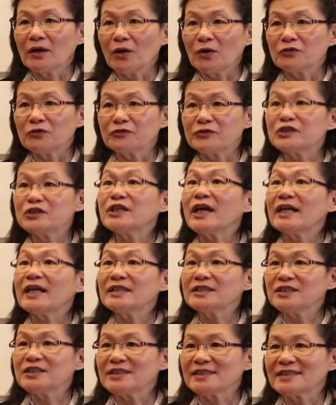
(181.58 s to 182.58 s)
of
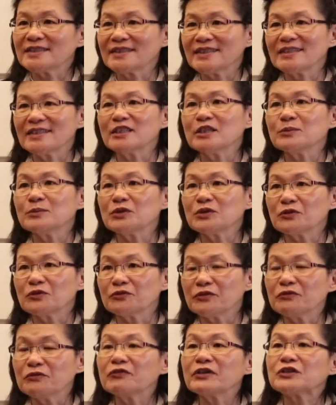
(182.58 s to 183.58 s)
challenges in terms of
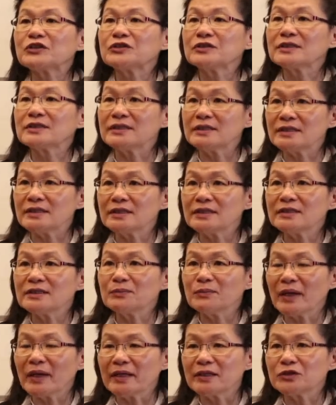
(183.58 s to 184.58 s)
infectious disease
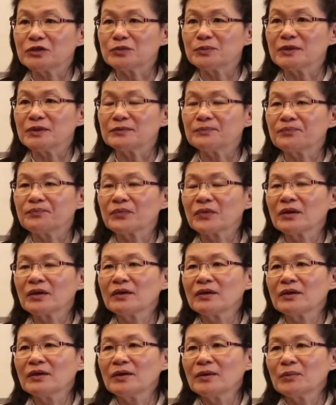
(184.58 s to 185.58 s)
management.
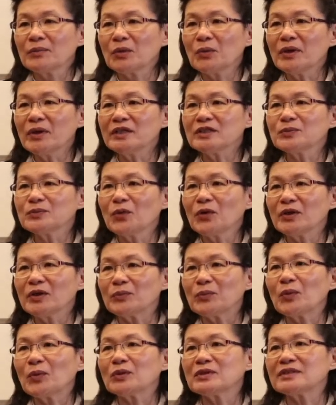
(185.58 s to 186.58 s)
But what is more
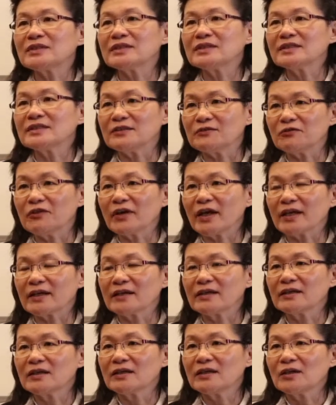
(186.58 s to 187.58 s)
important, in fact,
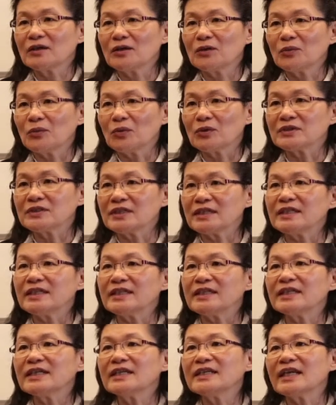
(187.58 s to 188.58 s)
was in the
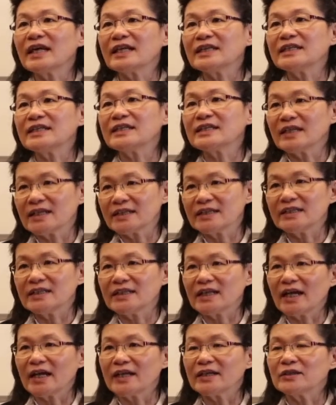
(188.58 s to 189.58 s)
year nineteen
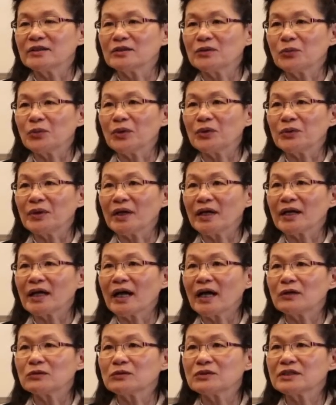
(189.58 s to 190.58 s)
ninety-nine, when we
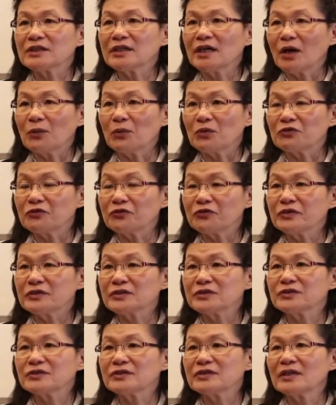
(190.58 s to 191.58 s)
encountered our
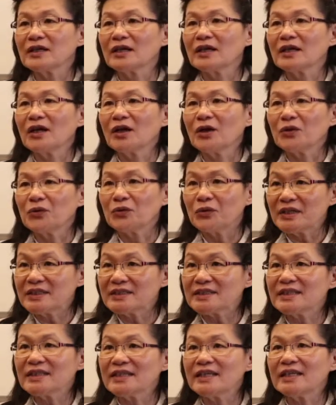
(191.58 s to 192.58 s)
first
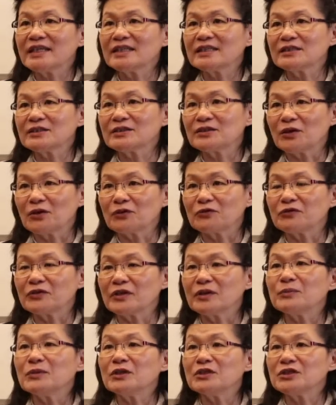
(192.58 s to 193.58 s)
recent years of
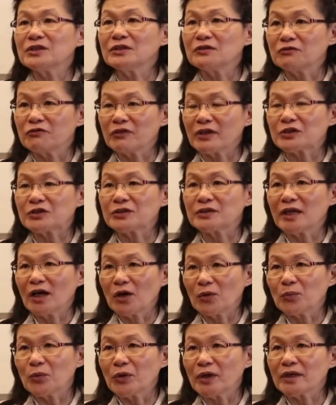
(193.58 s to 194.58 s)
emerging infection
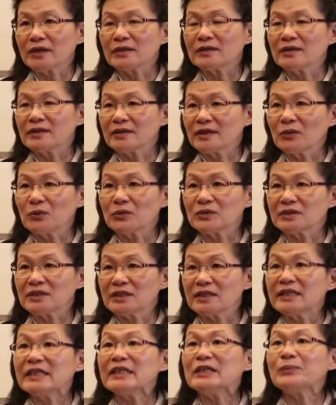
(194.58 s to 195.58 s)
outbreak. That was the
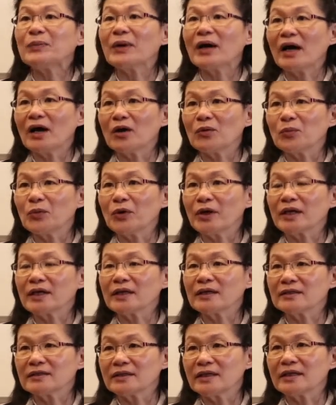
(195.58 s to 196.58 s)
Nipah outbreak
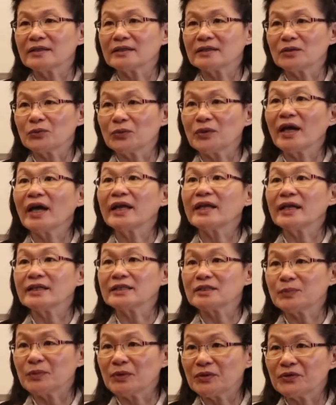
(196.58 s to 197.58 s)
that uh, we had
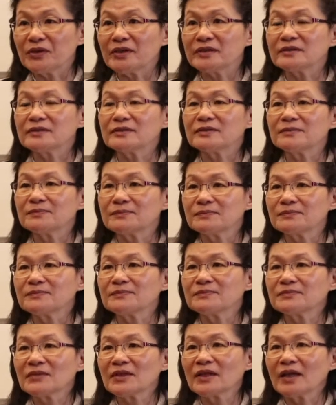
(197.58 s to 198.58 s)
experienced.
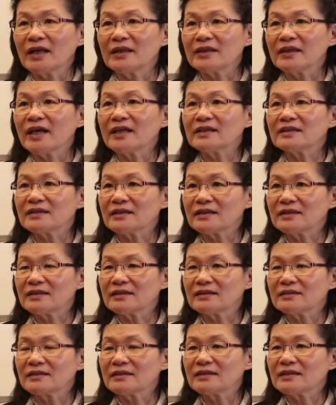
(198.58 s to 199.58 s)
And that
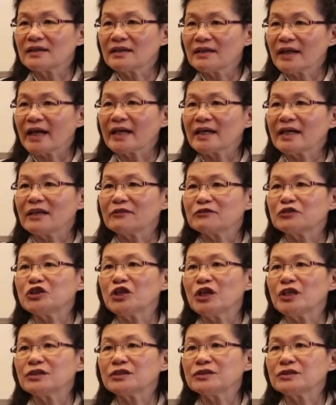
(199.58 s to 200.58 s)
likely have
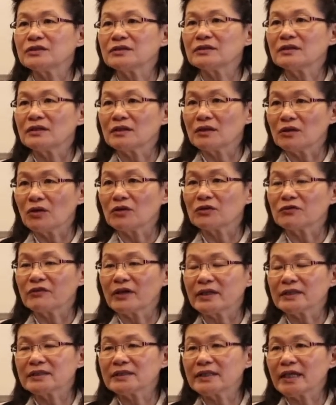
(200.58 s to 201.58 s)
changed a lot of
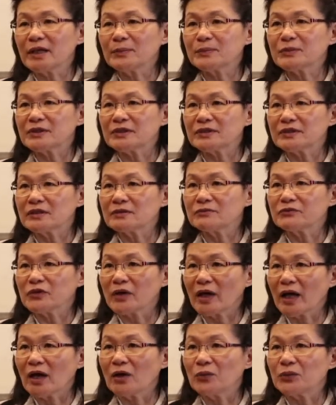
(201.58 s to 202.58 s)
landscapes in terms
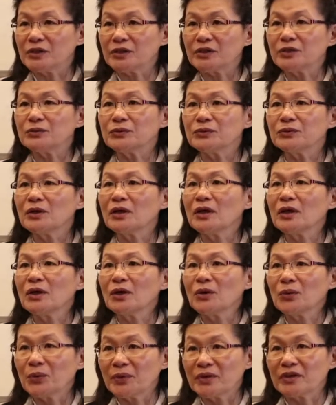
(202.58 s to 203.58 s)
of how we deal
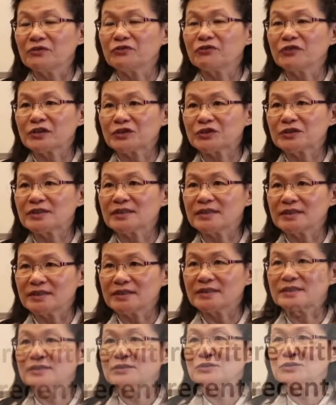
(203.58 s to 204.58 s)
with infectious
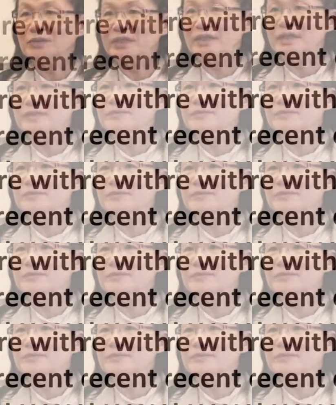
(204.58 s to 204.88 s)
disease today.